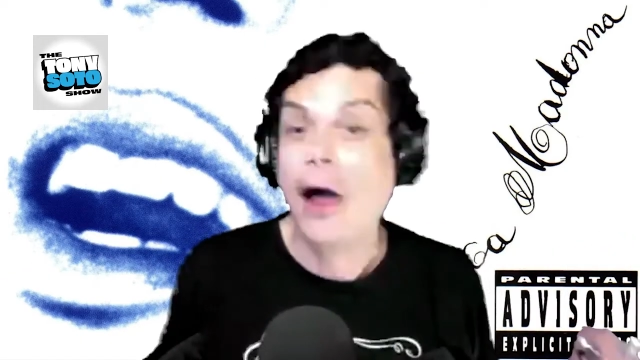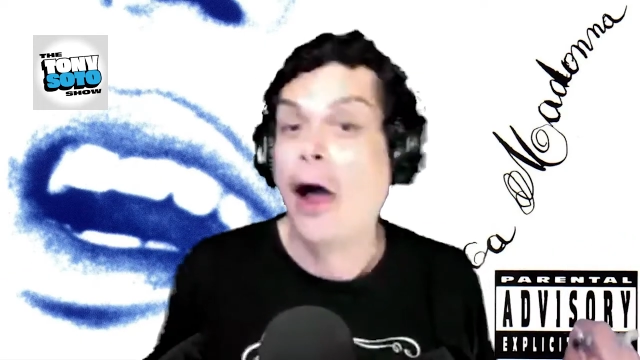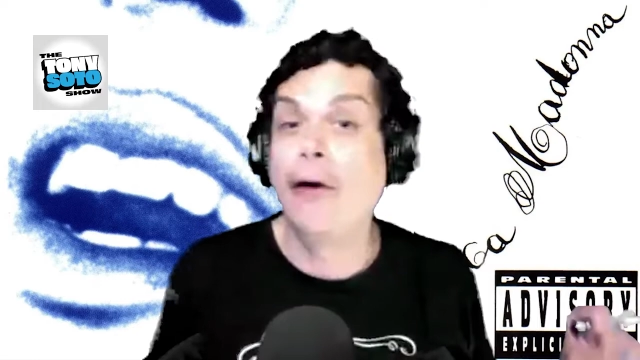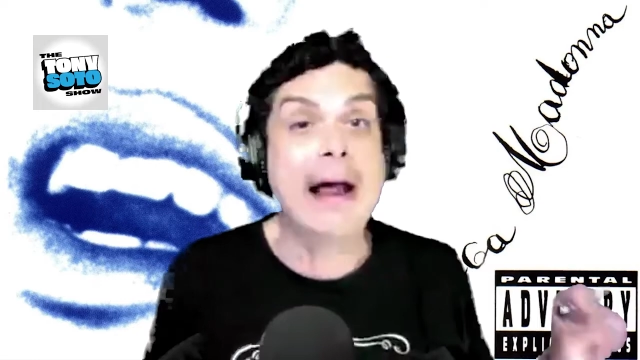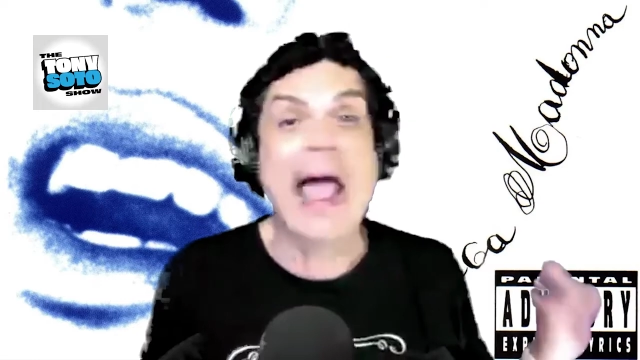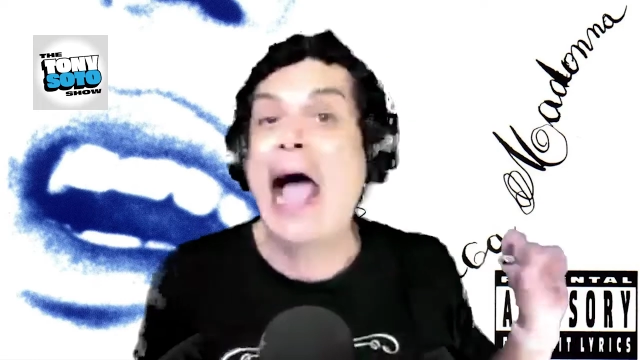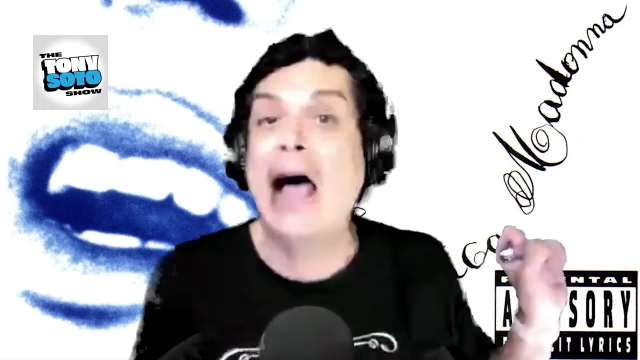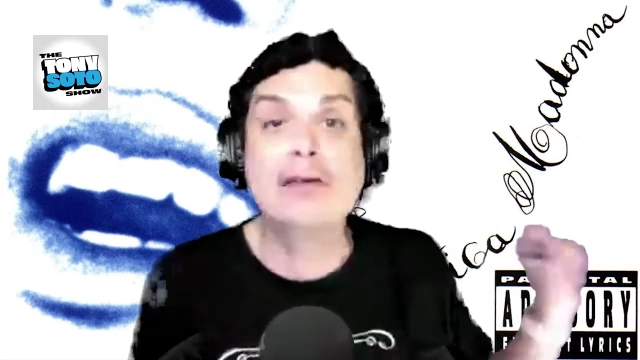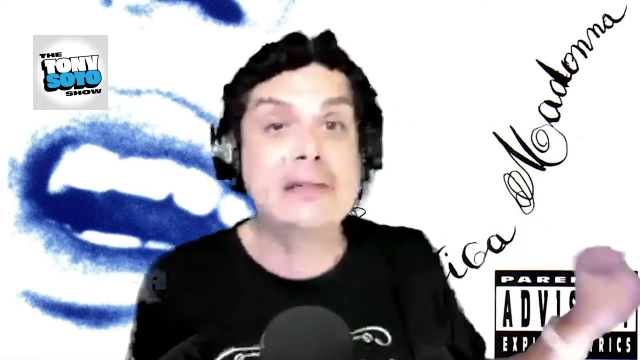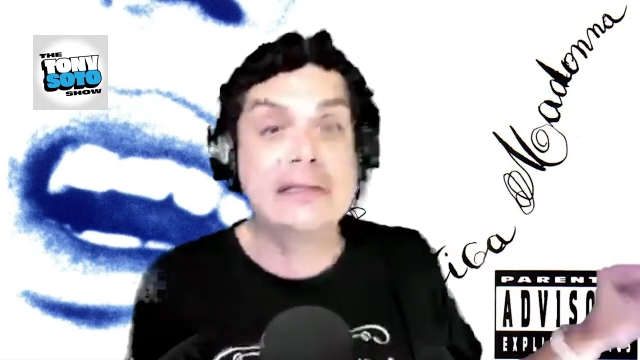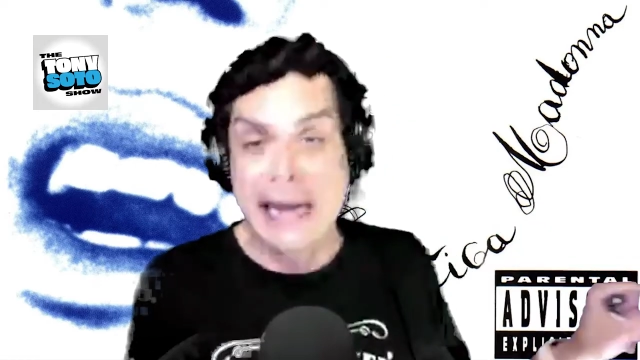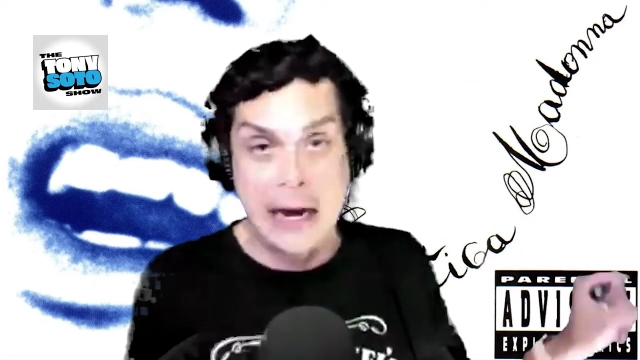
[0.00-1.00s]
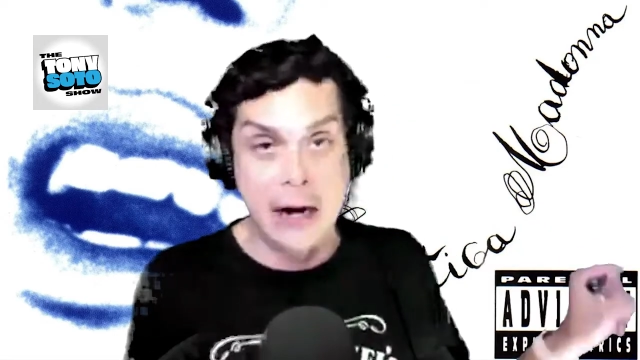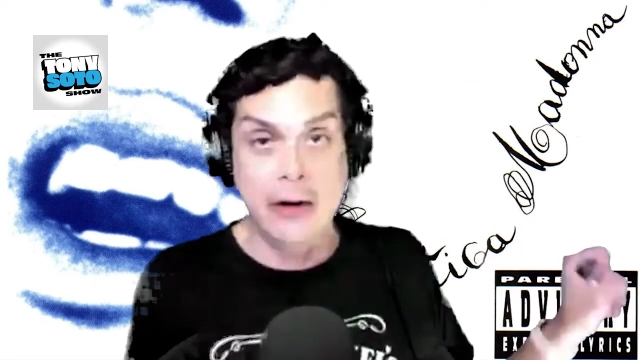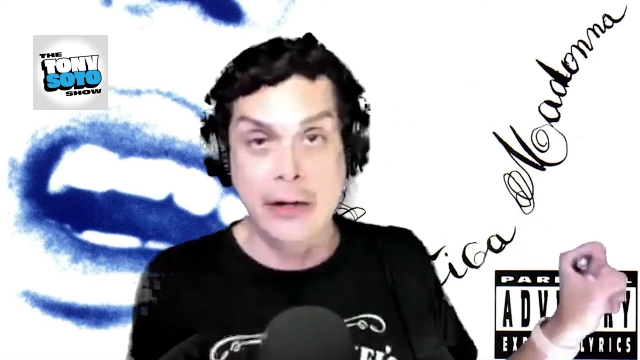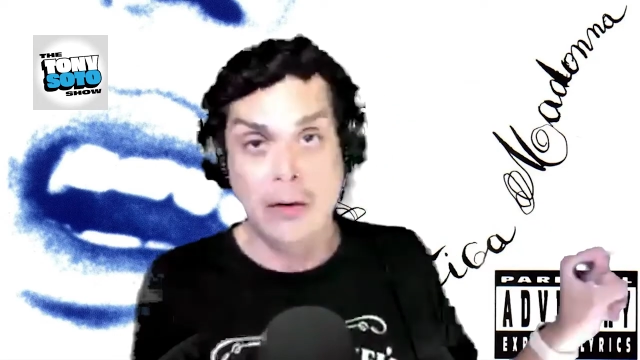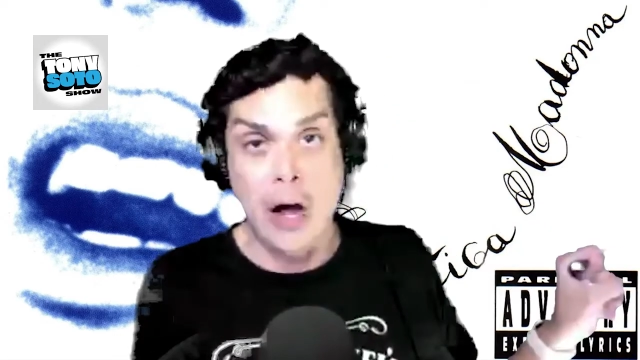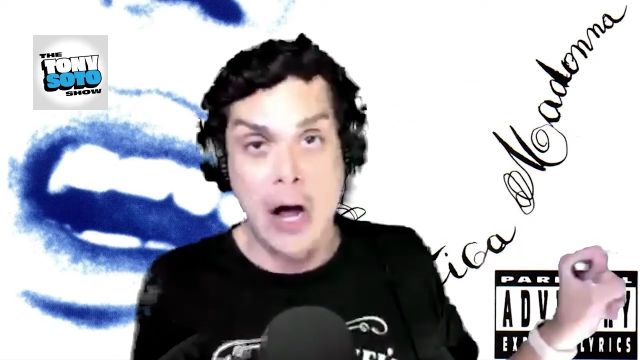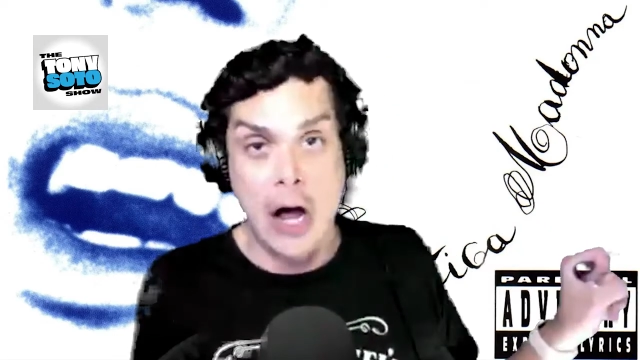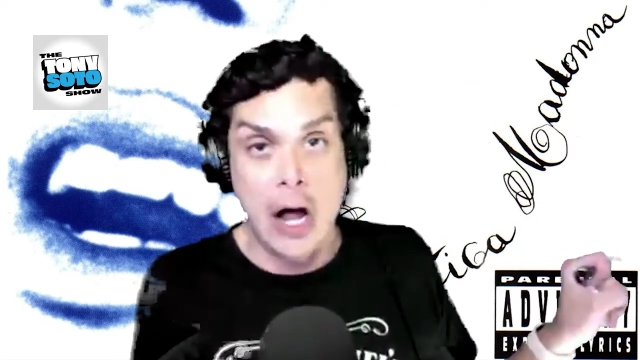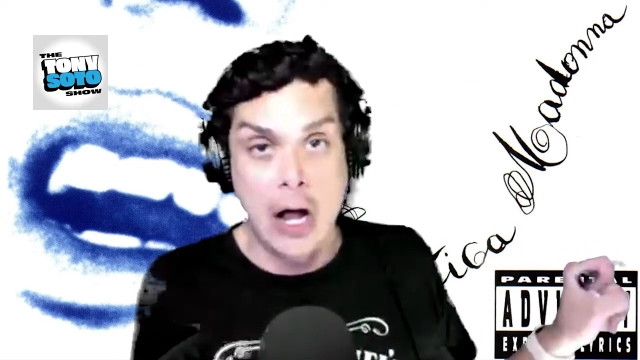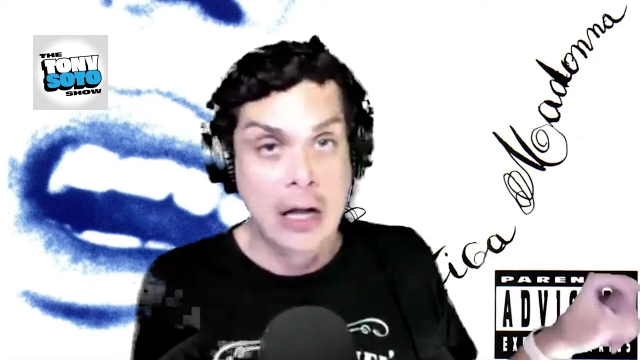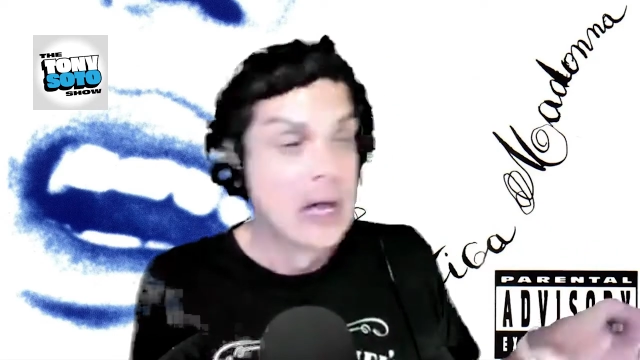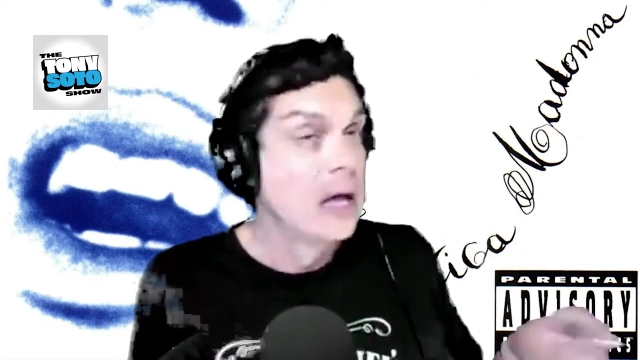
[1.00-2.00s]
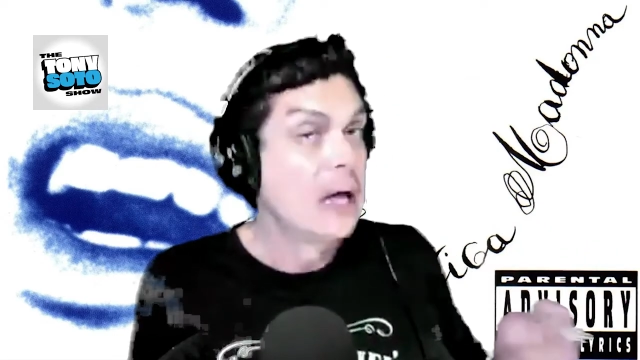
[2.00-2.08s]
All right. How dare you all